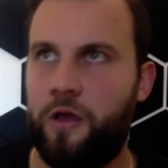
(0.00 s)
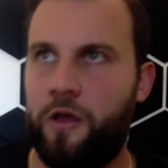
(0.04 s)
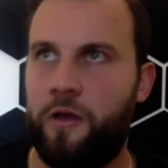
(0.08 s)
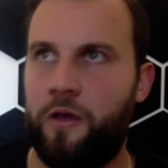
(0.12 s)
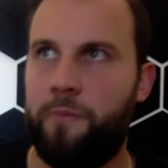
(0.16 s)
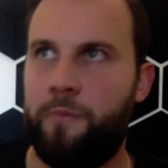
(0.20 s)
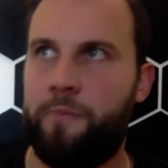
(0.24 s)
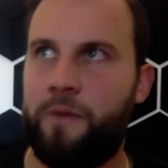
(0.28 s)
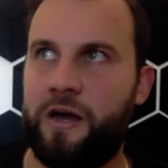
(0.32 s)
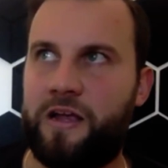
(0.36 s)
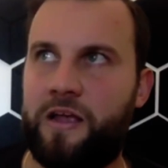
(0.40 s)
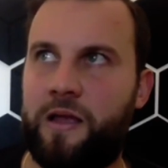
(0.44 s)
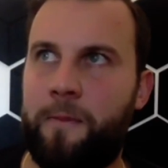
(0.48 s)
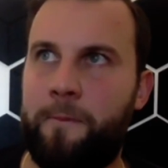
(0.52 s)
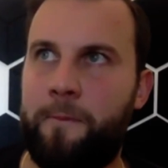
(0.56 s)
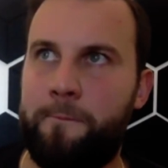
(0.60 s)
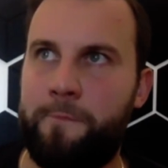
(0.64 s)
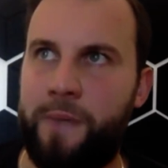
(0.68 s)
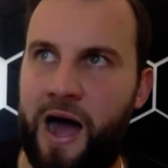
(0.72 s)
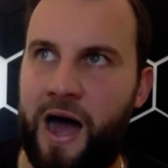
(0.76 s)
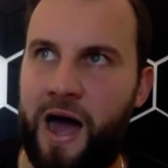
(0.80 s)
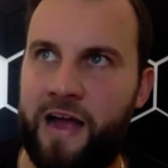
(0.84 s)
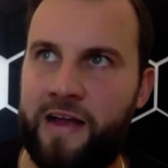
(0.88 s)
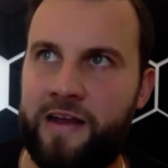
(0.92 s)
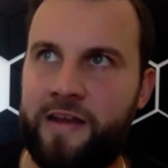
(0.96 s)
But
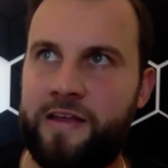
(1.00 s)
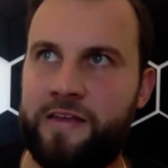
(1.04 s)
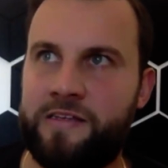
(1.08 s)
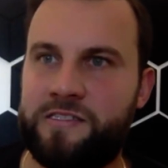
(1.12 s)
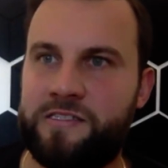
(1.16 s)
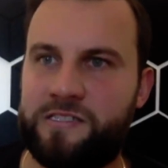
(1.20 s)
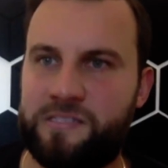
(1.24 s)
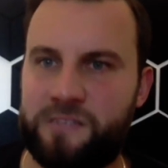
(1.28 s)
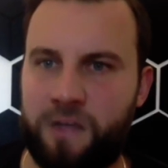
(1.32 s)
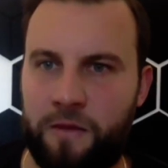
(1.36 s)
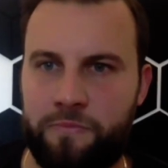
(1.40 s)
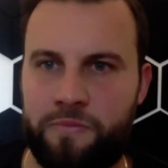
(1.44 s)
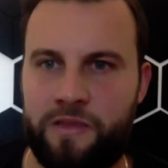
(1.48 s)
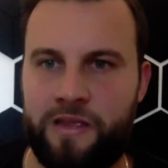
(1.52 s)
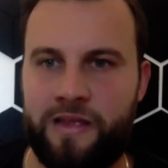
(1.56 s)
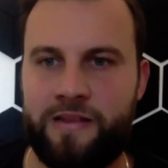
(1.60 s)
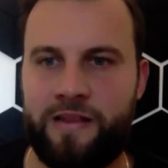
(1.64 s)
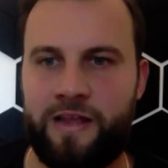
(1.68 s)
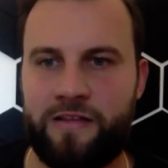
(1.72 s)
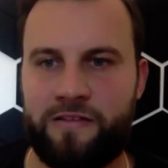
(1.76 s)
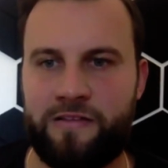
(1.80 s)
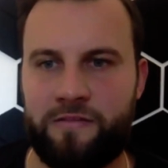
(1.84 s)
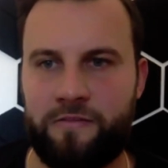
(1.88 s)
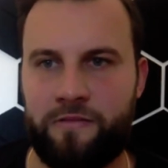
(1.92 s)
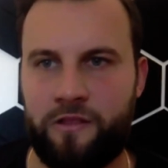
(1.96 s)
combining something
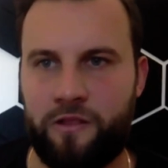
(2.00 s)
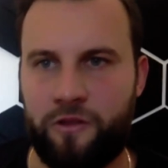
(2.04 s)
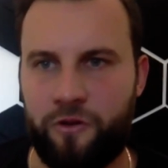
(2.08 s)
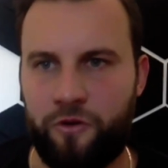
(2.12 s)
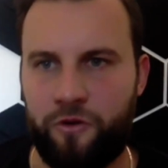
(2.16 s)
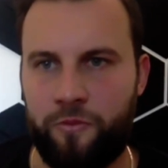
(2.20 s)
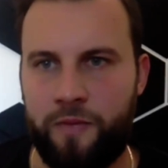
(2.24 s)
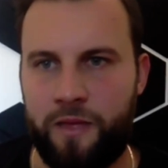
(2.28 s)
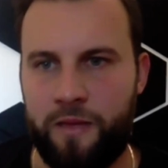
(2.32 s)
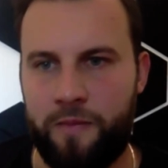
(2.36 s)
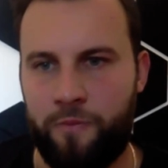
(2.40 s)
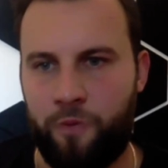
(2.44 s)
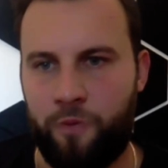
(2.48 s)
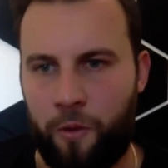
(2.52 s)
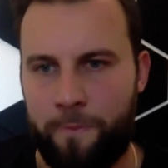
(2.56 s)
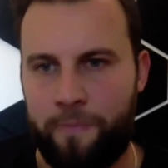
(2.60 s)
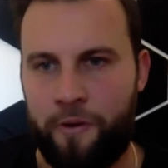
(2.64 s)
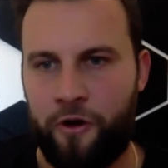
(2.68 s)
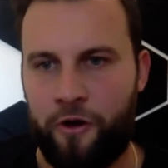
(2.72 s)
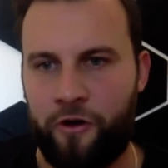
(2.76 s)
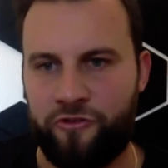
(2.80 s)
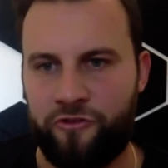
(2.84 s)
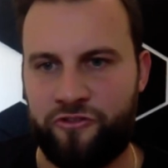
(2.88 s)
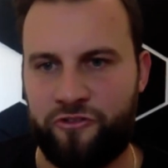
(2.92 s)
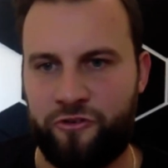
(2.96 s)
that's a little bit more
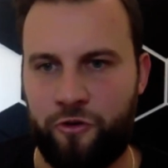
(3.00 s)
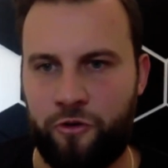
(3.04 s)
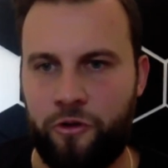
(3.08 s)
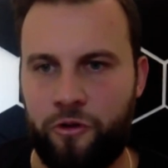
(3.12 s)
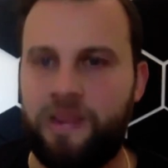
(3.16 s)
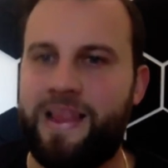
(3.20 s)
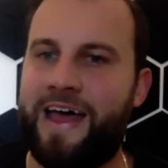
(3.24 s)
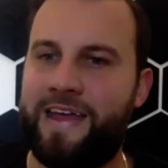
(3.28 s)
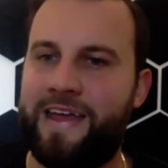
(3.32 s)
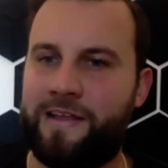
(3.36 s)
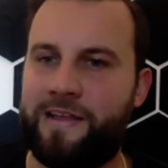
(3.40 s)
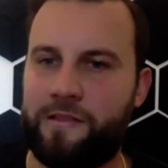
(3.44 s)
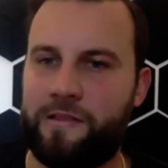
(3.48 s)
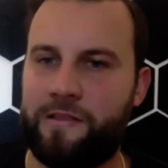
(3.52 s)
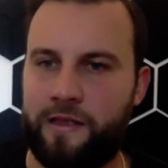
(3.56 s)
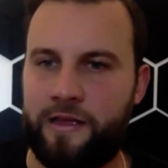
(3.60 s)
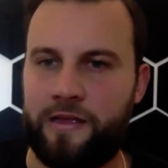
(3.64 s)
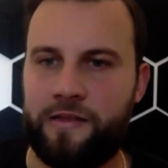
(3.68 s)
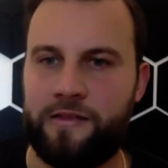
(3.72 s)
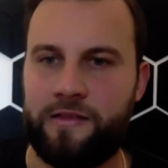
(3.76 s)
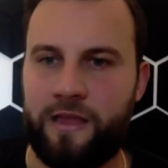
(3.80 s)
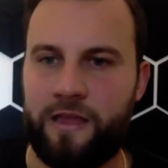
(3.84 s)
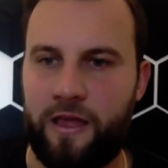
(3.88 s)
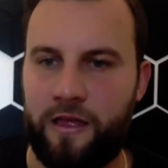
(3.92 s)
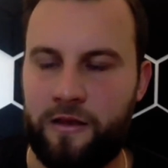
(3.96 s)
personal, like
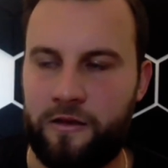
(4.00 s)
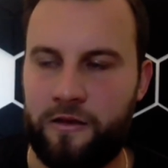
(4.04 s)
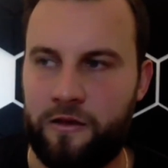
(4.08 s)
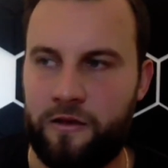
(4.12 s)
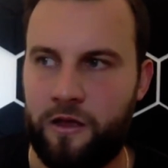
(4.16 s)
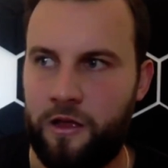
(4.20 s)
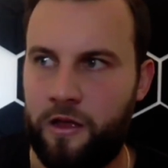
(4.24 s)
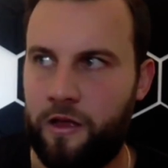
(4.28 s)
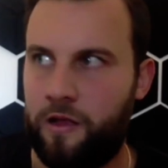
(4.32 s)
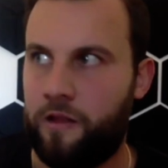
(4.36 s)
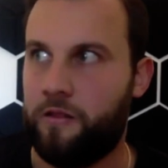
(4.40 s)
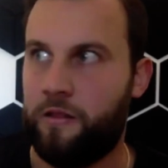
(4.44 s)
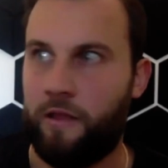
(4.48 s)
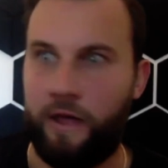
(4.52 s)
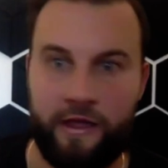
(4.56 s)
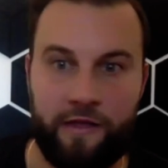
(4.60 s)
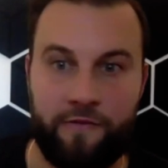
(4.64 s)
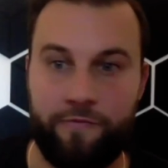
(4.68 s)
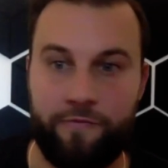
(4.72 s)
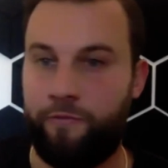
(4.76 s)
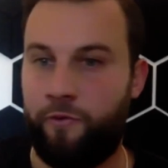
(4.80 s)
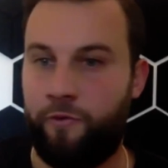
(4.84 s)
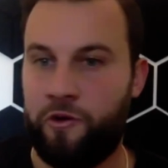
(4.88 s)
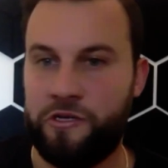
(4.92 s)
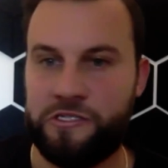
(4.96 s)
LinkedIn, like
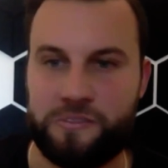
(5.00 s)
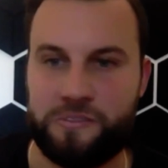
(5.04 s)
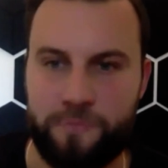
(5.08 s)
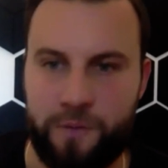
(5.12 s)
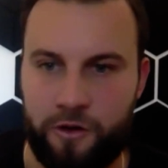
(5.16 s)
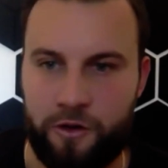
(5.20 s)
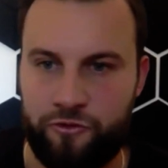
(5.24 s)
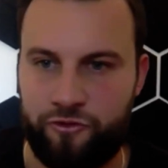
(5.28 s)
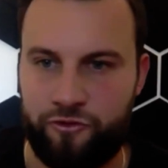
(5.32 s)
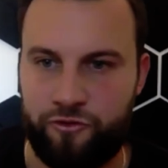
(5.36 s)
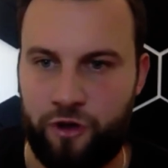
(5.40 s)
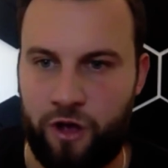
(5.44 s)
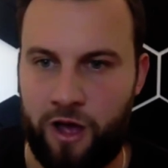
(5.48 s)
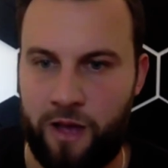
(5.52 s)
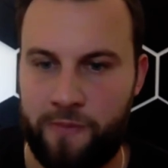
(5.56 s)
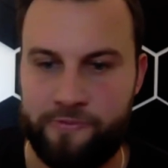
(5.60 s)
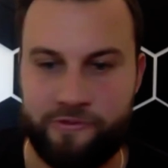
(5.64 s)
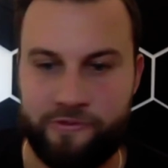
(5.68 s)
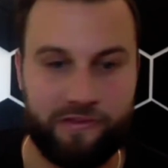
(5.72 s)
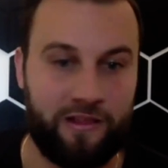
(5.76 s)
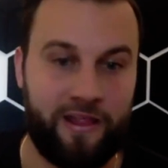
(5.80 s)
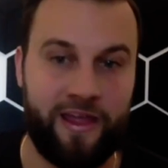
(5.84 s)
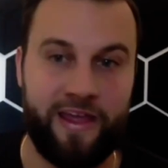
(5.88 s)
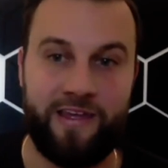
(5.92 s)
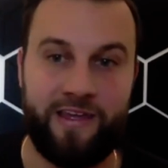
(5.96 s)
voicemail
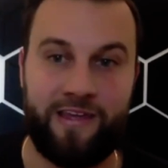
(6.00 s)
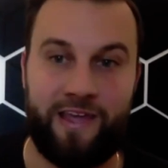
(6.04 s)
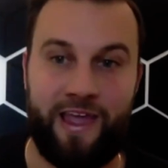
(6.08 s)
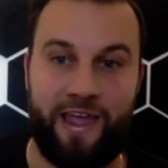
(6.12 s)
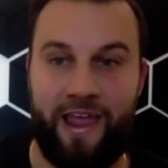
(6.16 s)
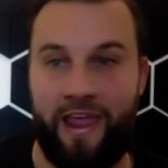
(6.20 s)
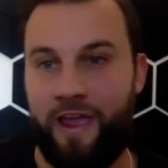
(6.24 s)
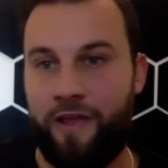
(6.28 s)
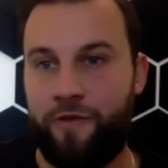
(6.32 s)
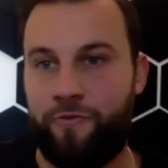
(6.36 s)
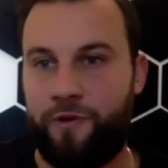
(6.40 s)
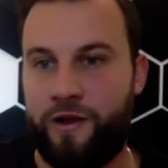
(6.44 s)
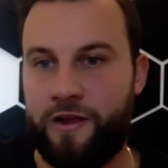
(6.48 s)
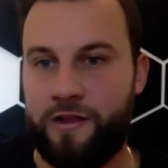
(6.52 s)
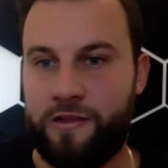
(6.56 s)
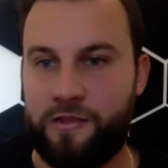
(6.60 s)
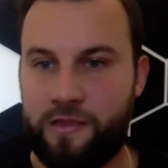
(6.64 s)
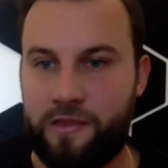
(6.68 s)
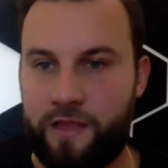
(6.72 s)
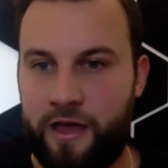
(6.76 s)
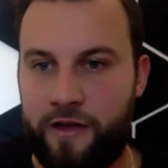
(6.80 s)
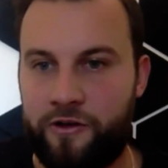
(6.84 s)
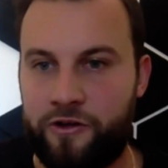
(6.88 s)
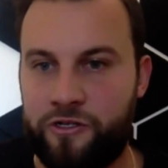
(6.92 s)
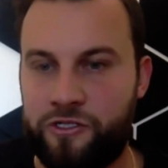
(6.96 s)
drops, like handwritten
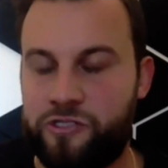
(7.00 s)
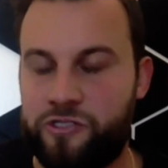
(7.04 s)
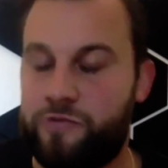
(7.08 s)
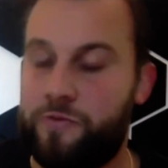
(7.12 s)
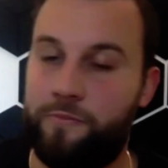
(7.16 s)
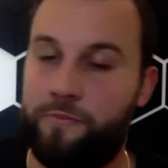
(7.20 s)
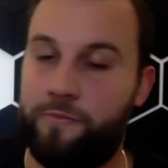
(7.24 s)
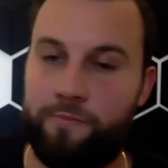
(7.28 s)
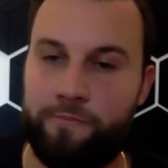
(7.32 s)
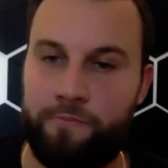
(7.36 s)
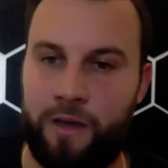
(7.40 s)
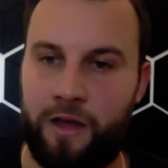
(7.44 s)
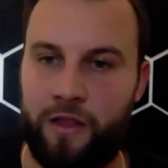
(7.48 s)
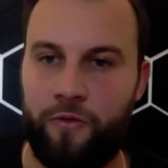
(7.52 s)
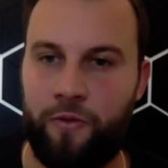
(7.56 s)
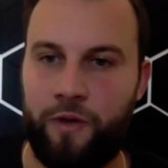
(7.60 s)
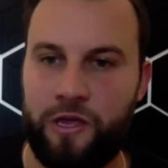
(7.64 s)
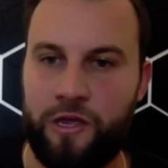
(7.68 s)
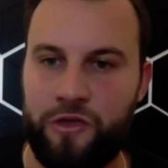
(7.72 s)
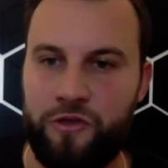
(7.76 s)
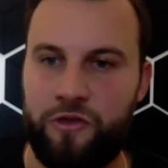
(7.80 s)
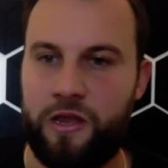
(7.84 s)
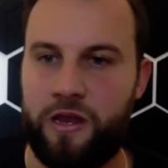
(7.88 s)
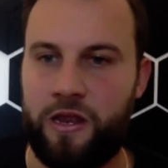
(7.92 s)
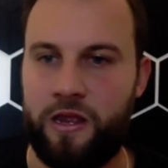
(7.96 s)
letters. By the way,
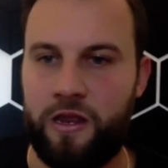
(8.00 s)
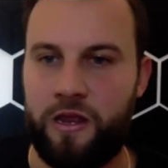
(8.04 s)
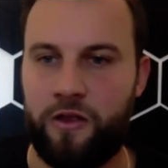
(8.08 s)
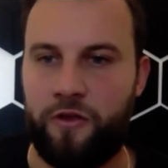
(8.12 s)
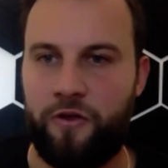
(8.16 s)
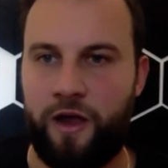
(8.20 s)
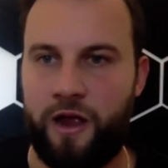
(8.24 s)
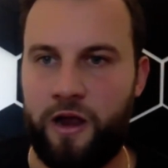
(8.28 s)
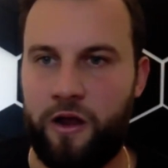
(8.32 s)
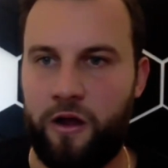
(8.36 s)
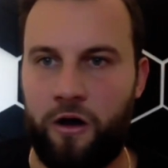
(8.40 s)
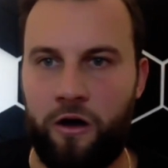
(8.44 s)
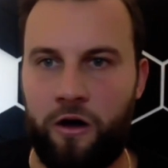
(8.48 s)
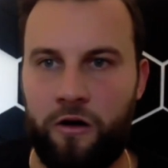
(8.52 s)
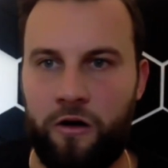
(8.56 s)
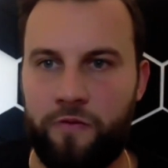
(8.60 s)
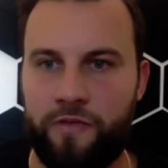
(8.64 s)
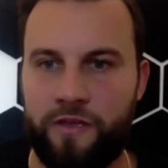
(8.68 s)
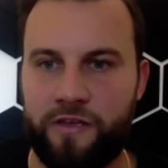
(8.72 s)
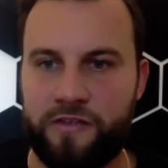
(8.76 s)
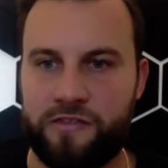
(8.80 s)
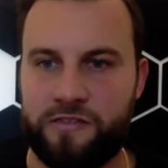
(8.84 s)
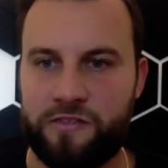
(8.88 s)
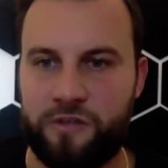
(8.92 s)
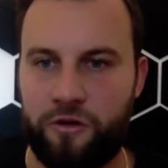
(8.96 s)
you can integrate all of
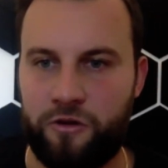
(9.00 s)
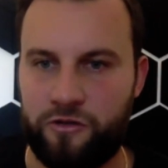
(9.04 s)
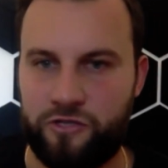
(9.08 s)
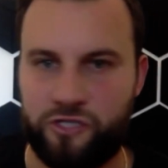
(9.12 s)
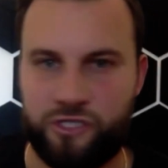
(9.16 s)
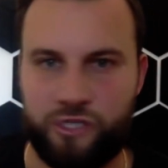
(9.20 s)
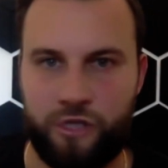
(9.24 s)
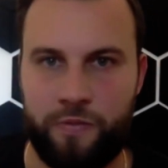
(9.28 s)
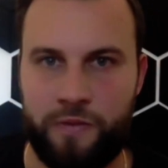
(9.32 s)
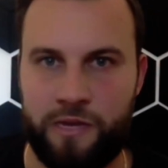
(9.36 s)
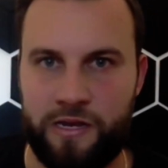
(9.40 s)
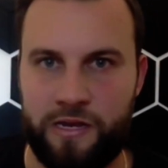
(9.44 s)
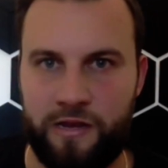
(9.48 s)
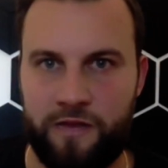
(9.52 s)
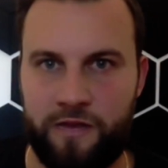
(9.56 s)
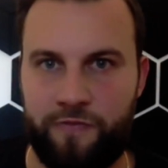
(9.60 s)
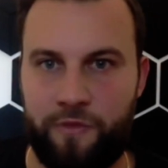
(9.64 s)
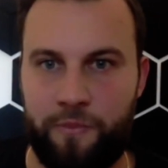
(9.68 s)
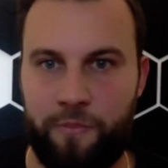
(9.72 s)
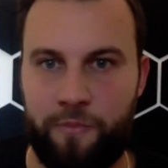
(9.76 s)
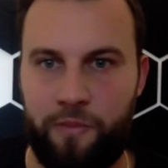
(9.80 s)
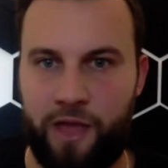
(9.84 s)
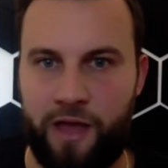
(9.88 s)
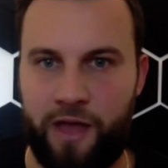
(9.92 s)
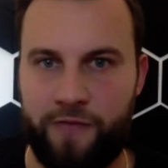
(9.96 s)
this. There are so many
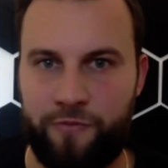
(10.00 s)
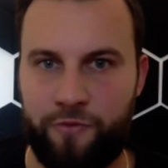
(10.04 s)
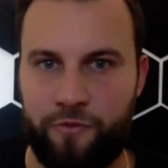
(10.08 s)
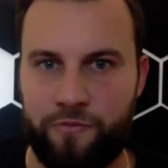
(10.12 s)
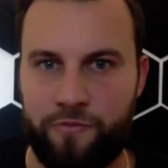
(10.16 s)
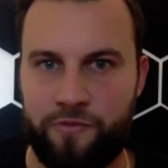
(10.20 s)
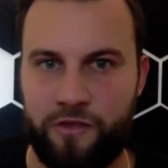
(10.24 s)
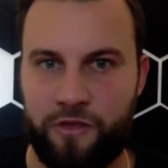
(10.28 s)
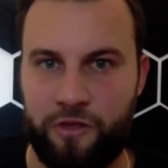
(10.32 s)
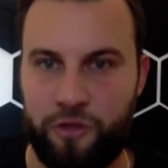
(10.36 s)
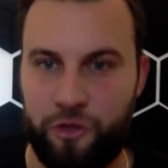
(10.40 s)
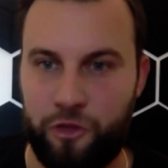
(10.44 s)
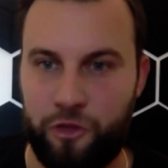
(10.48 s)
different platforms that you